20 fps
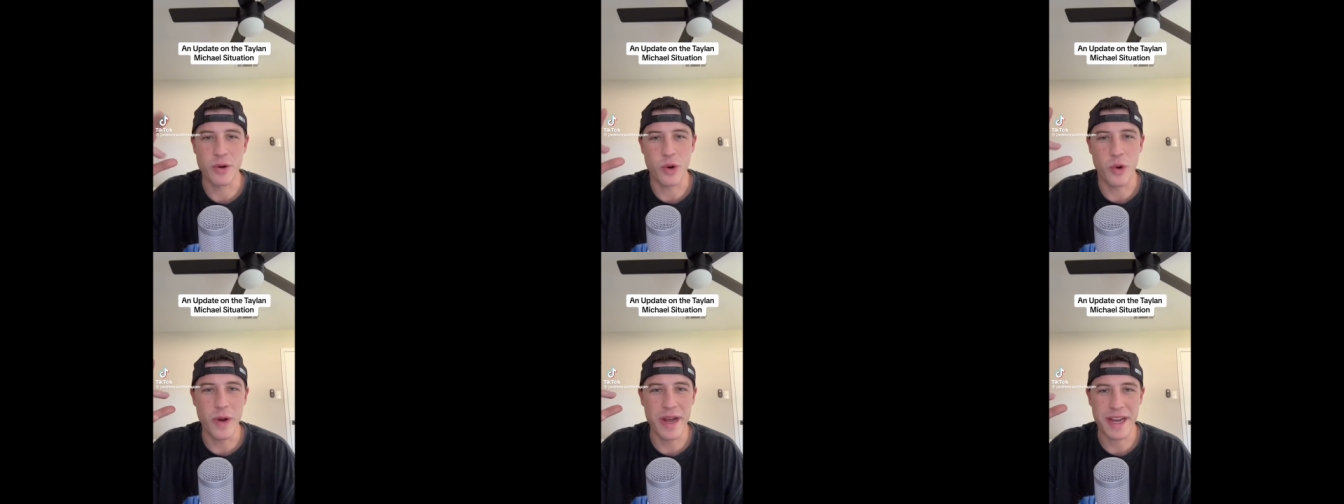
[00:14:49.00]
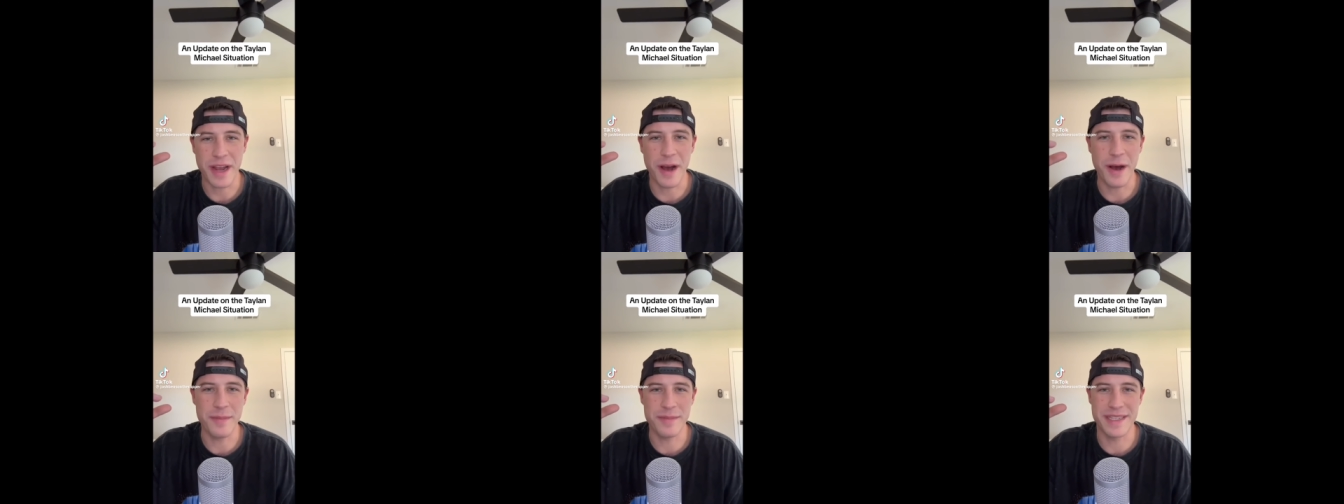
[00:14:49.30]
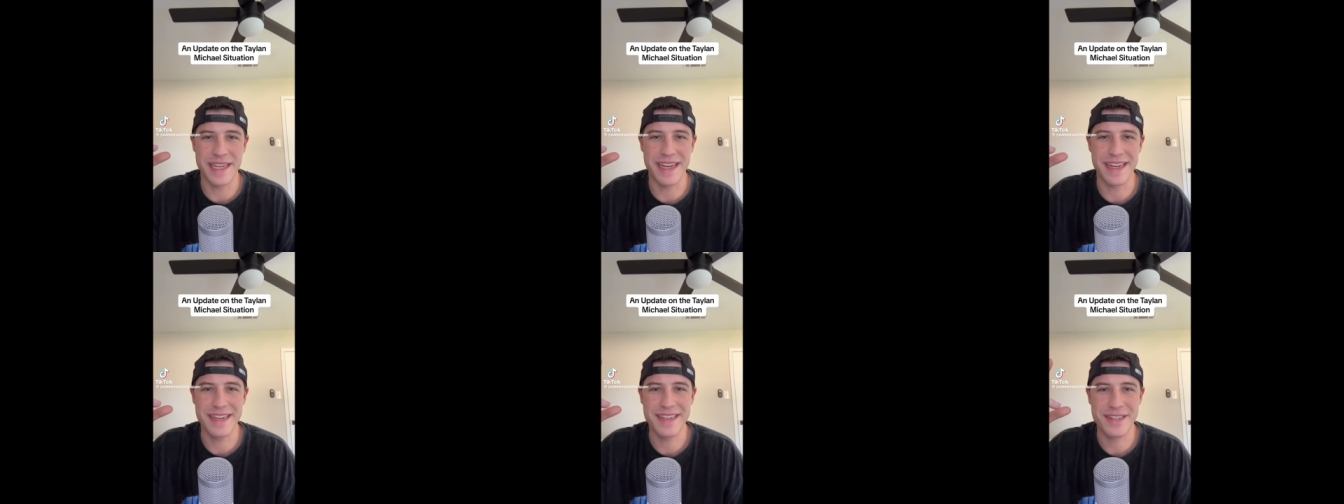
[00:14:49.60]
quick
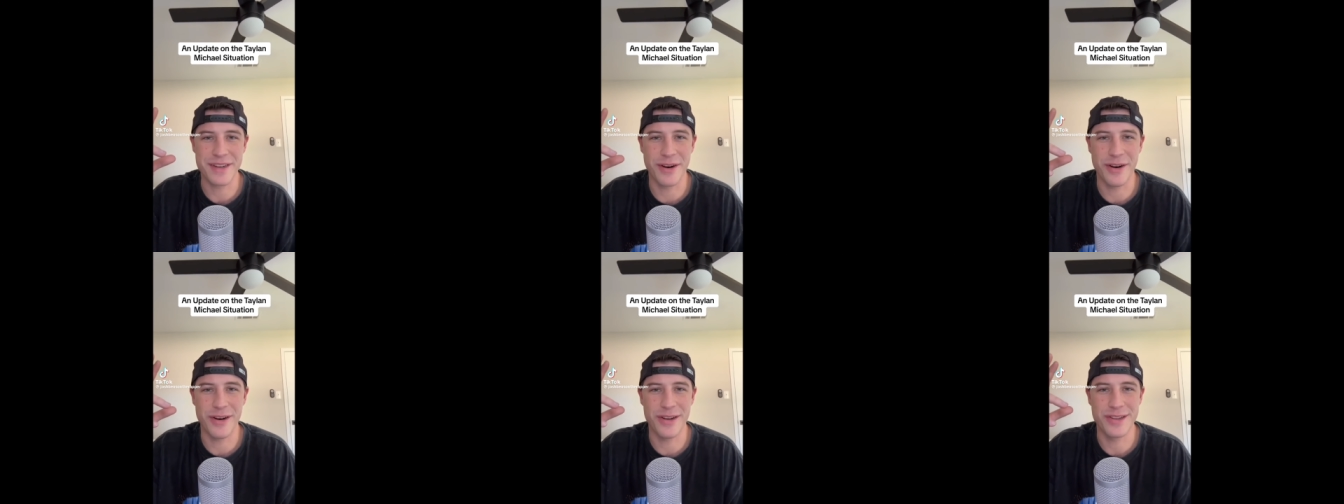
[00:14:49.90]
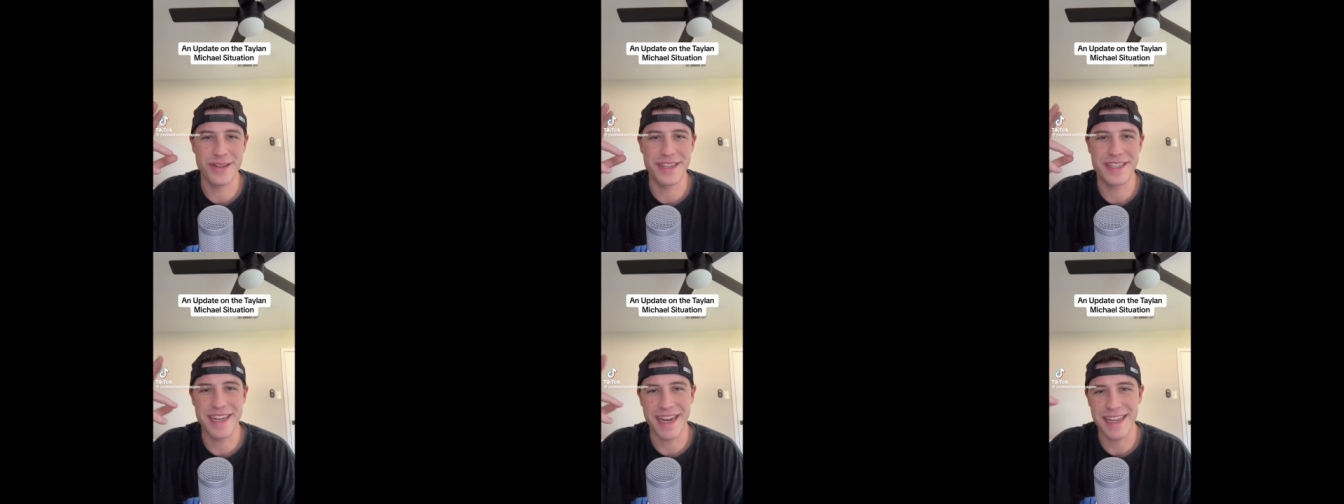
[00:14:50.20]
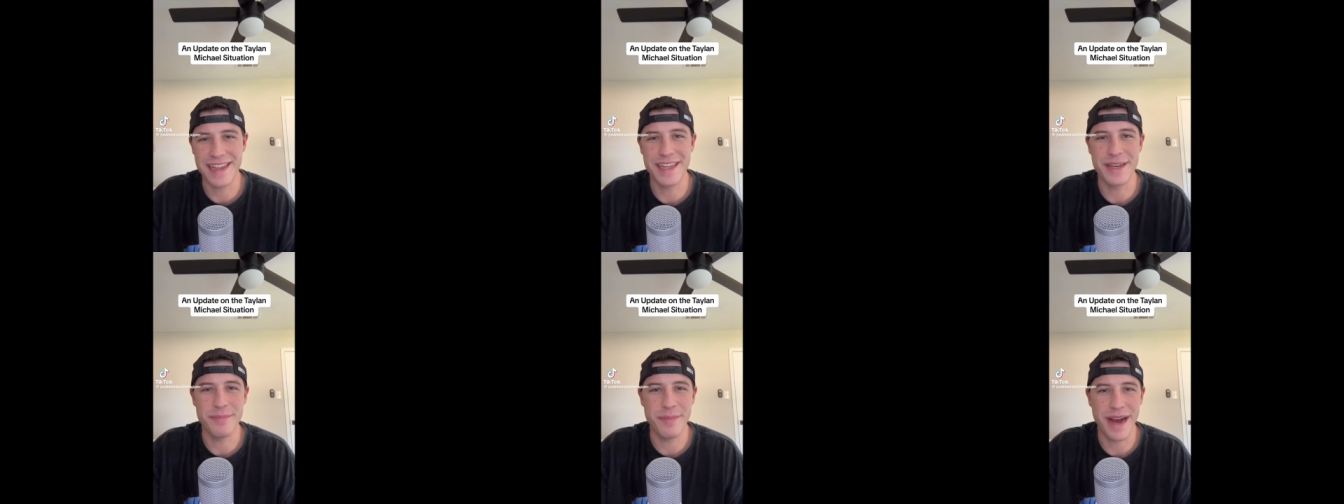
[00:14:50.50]
update on the
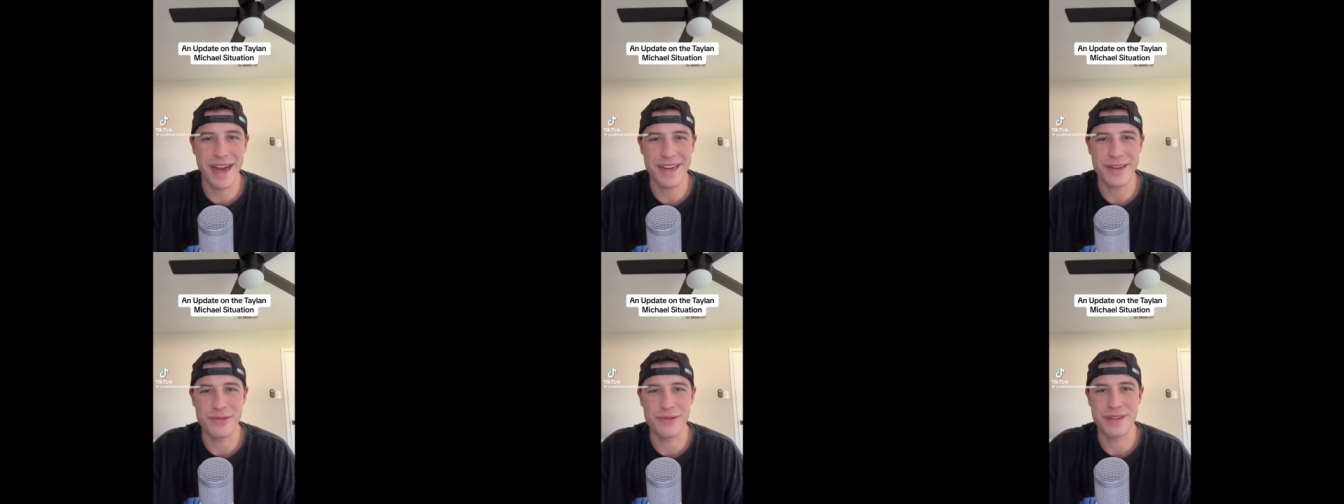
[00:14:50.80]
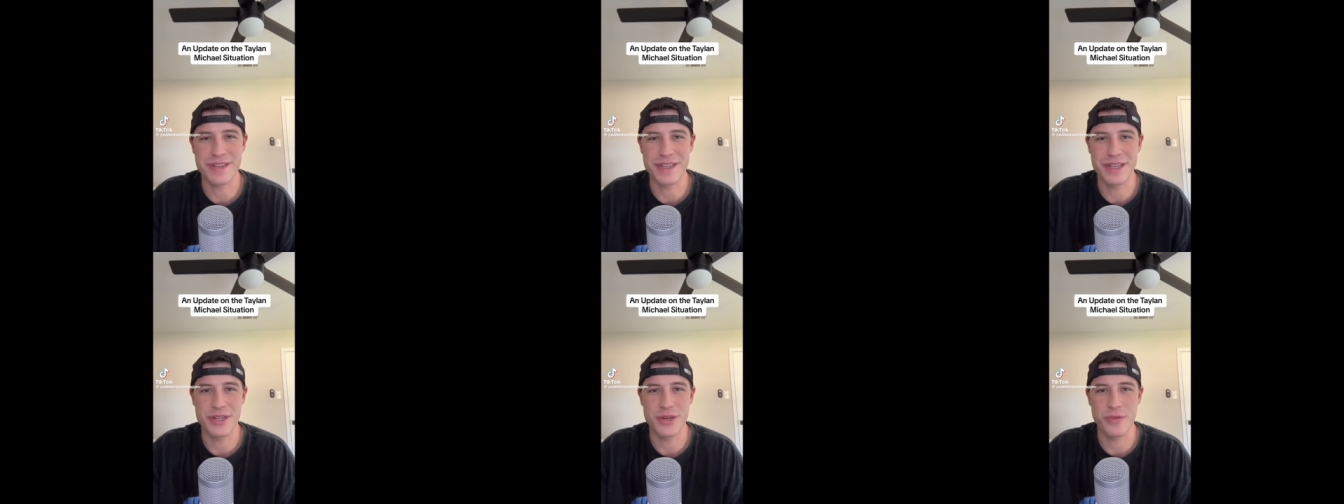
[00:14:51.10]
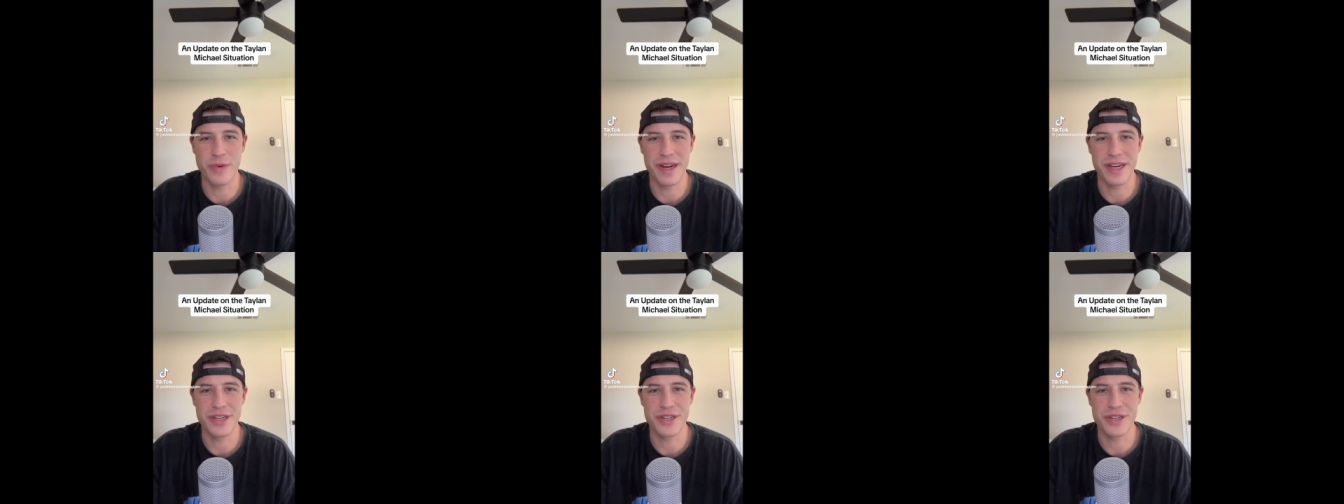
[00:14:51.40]
Taylan Michael
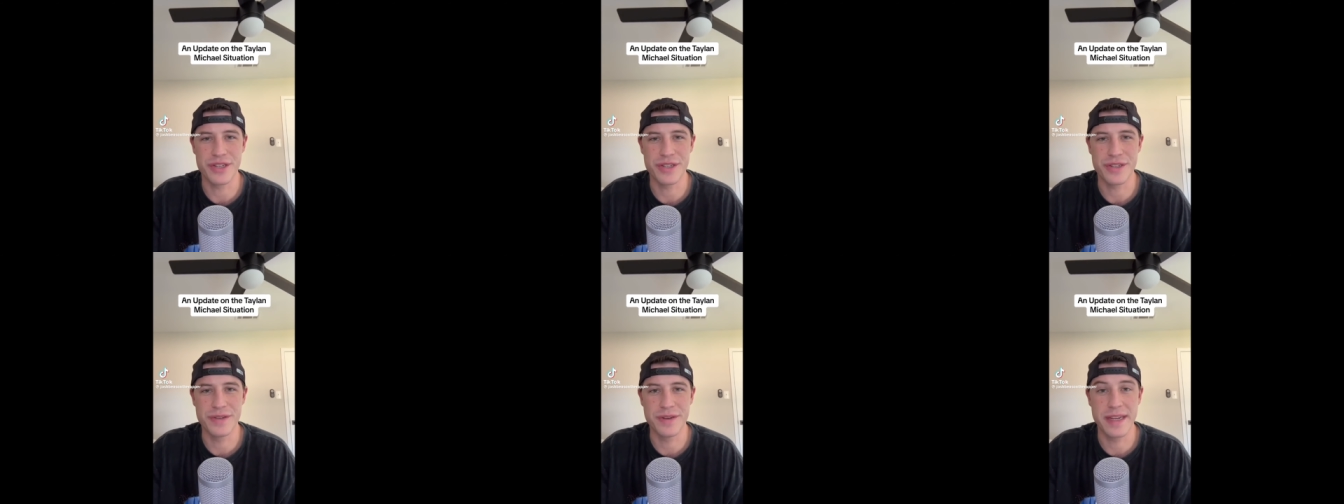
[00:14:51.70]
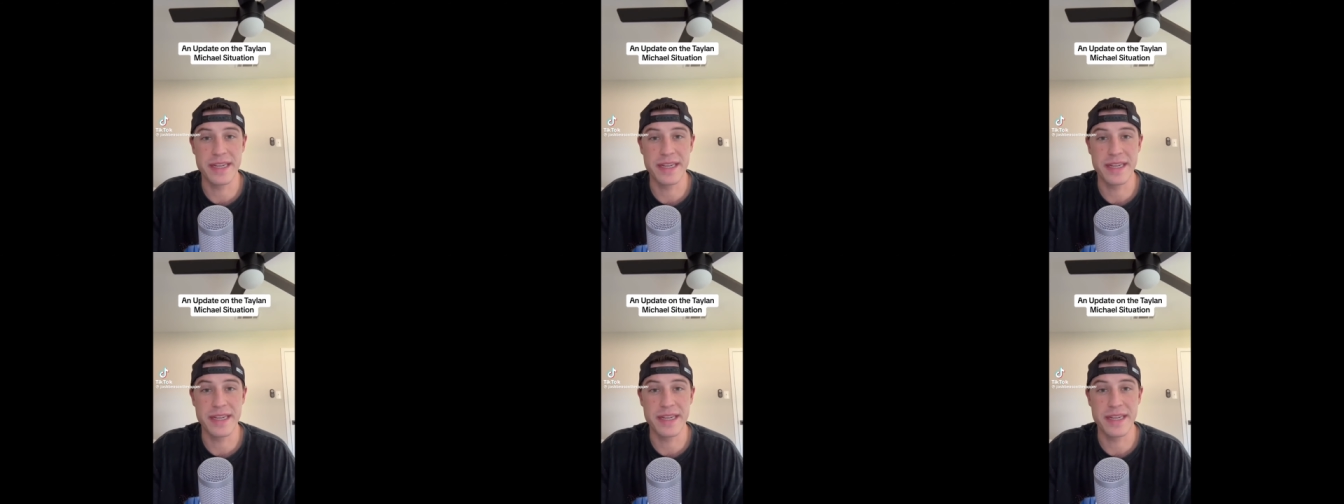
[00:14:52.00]
situation.